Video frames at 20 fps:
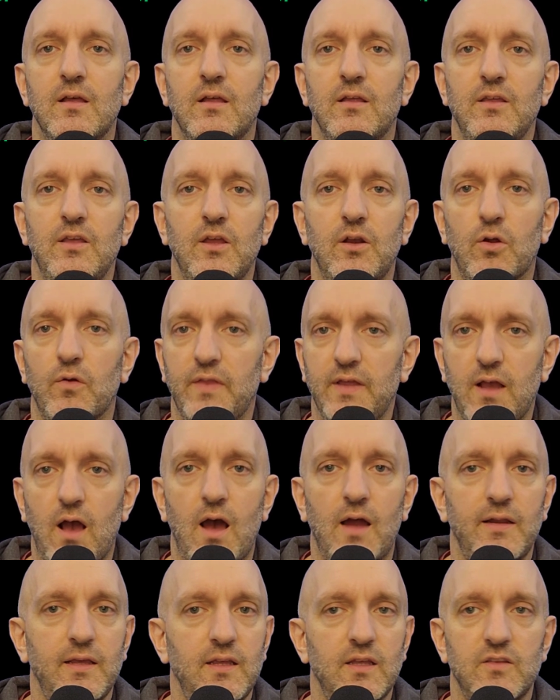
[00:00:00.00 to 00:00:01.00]
the
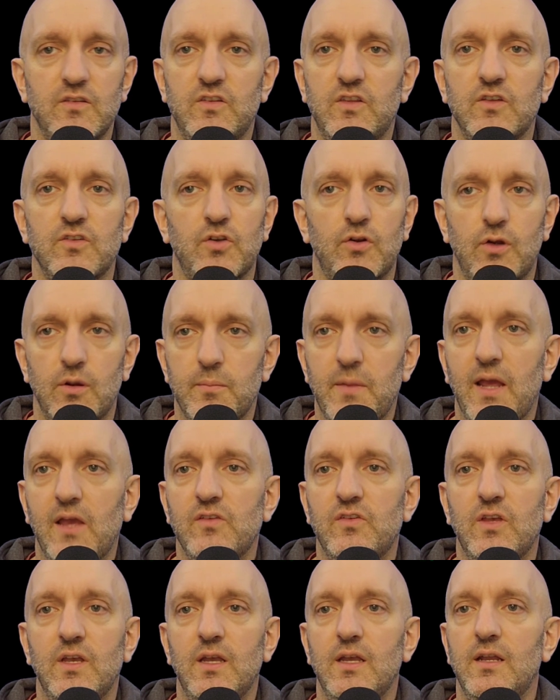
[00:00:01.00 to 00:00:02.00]
audiences are
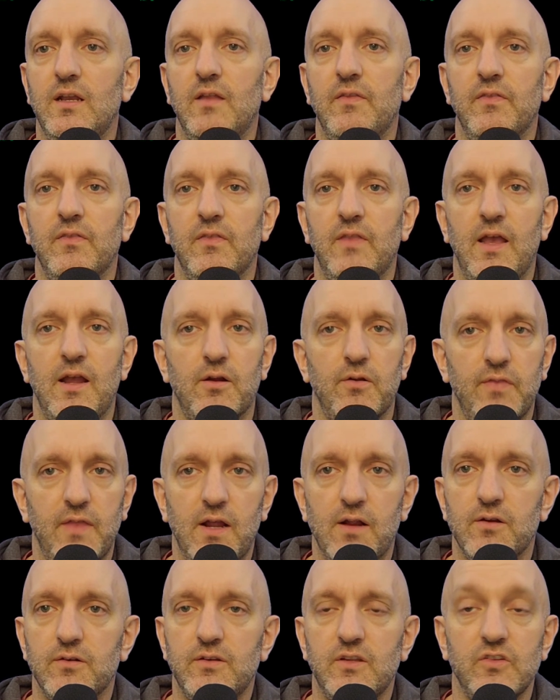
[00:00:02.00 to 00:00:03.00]
amazing, and they are
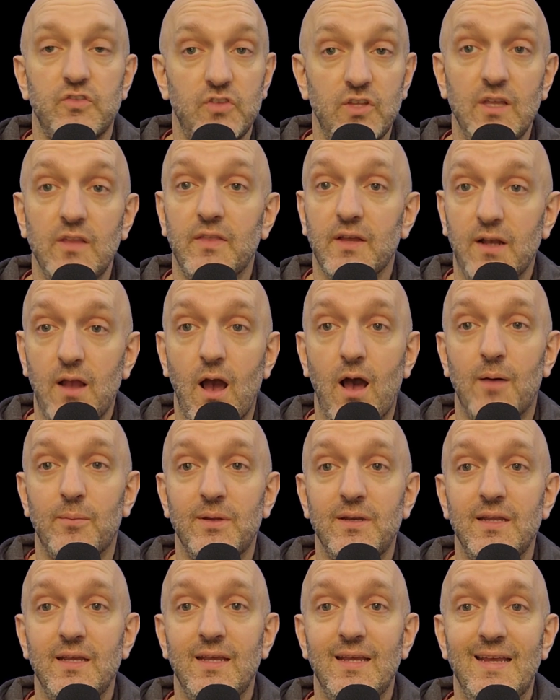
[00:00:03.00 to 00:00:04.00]
there to see the
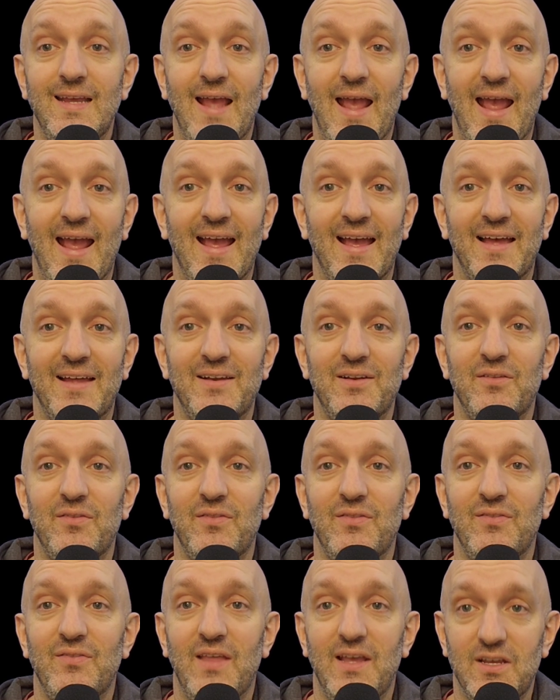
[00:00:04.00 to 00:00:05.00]
comedy, and
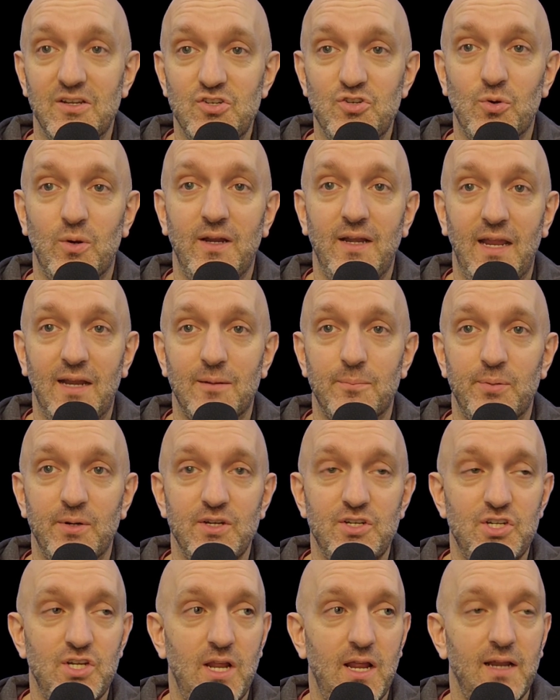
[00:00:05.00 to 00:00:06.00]
they enjoy it and
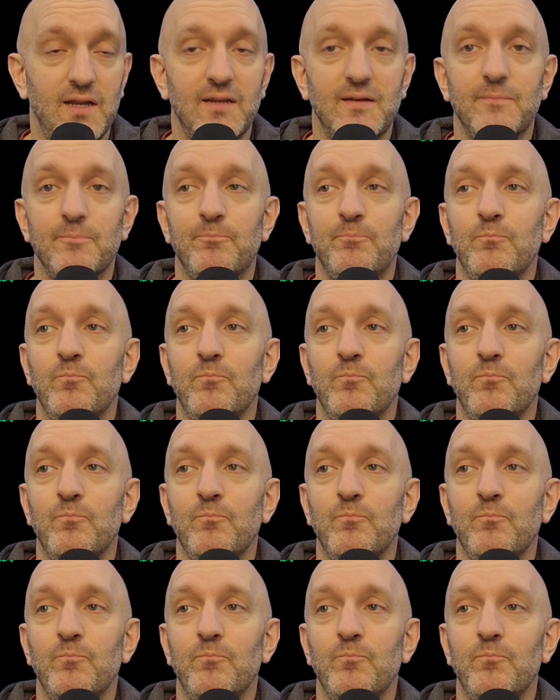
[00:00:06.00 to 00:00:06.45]
appreciate it.